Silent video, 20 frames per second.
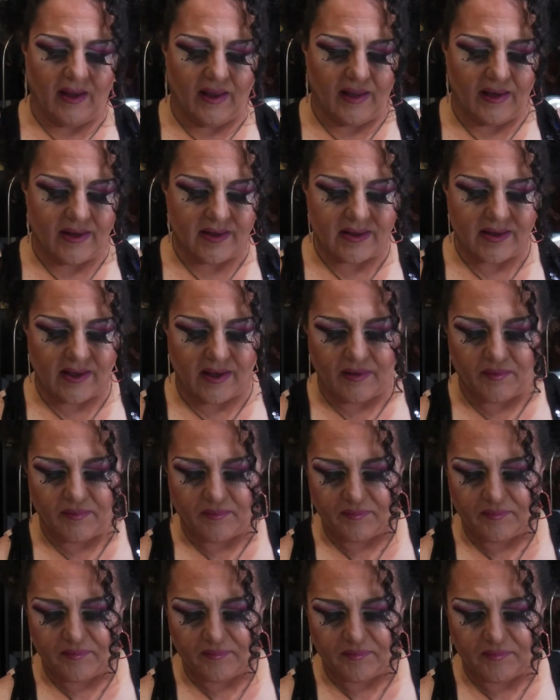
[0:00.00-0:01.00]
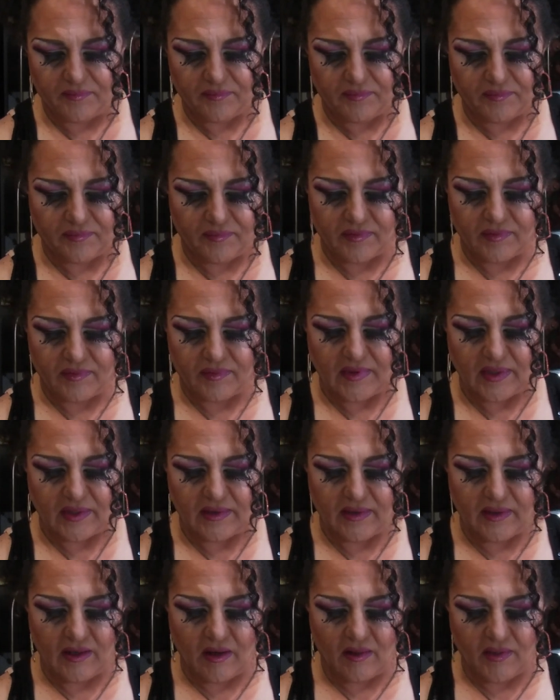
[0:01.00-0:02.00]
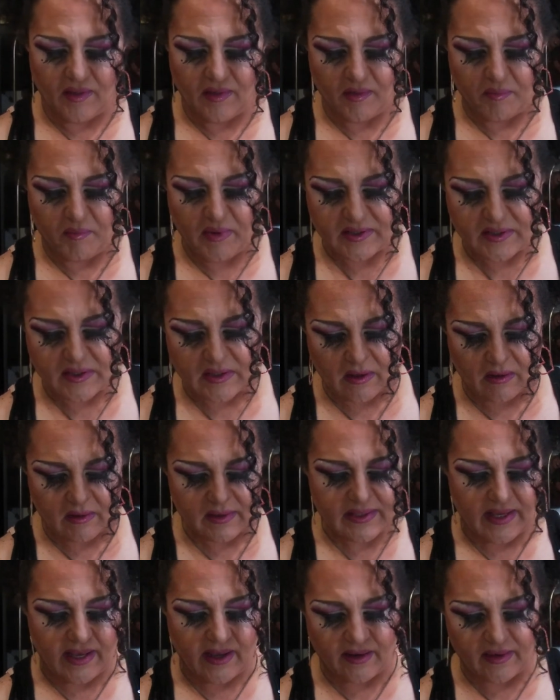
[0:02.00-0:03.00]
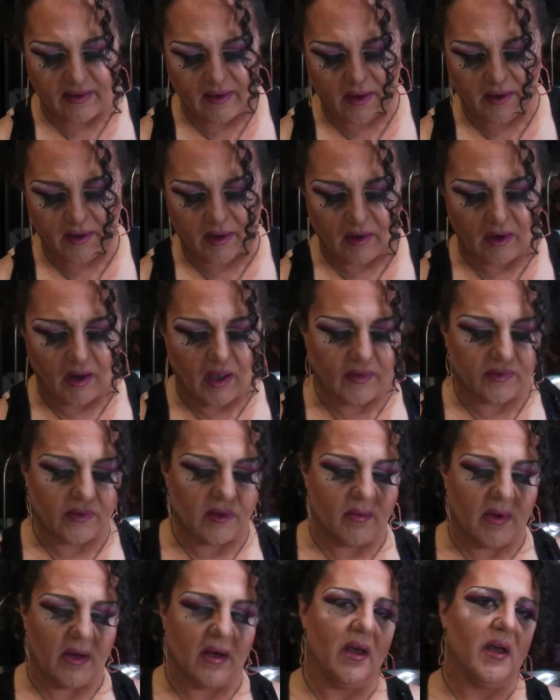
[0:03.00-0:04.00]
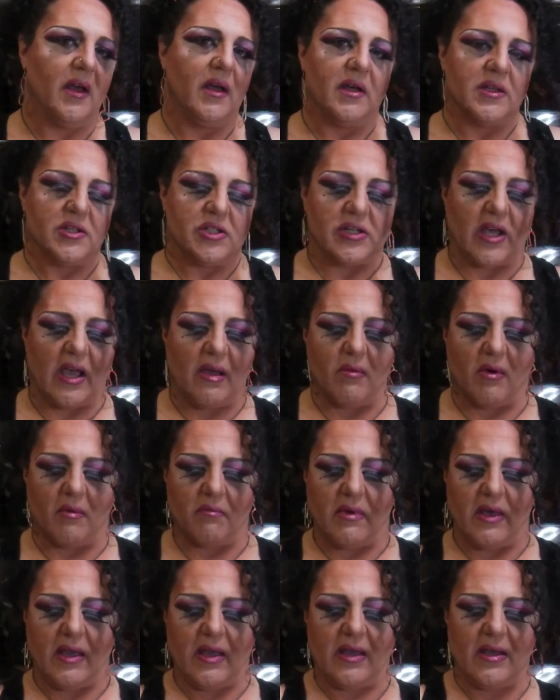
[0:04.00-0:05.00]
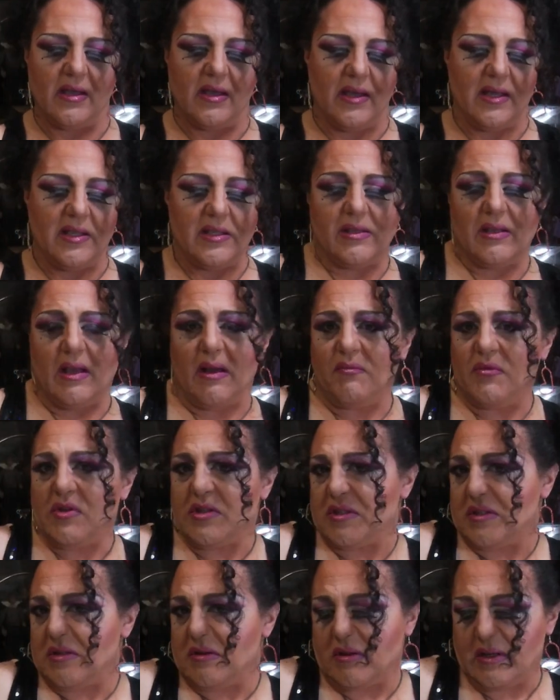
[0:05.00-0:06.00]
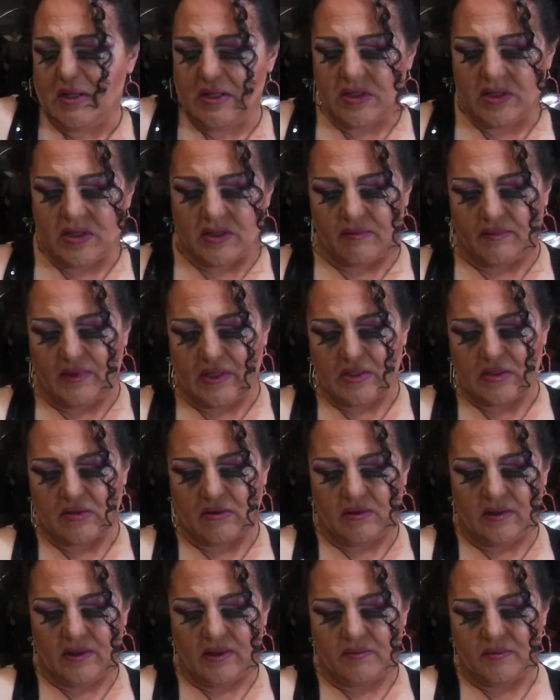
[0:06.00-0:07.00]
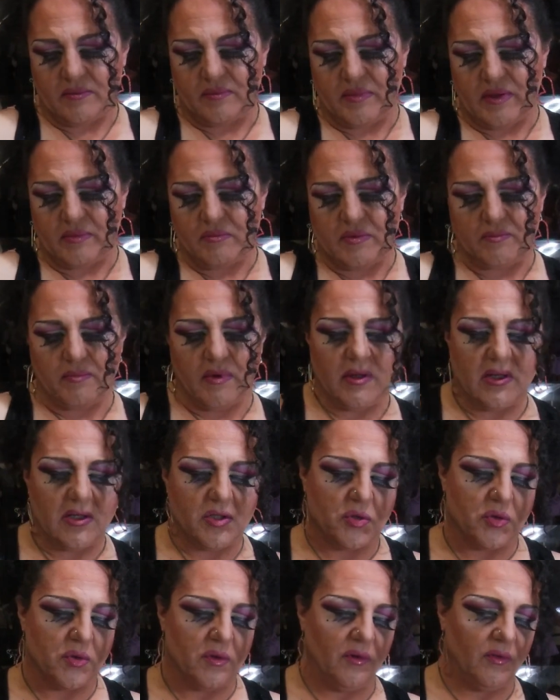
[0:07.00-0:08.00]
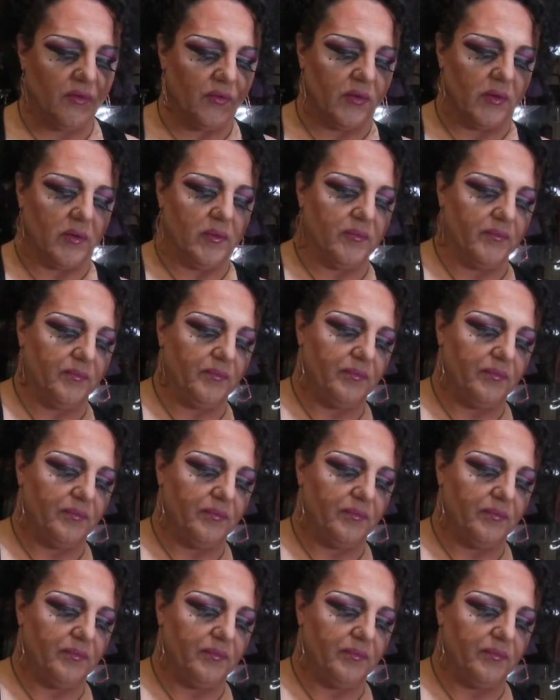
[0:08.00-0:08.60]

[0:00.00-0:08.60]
and think, you know, they're the best dolls out and I don't like them and shame on me. I'm just not into them, that's all. And I'm being truthful.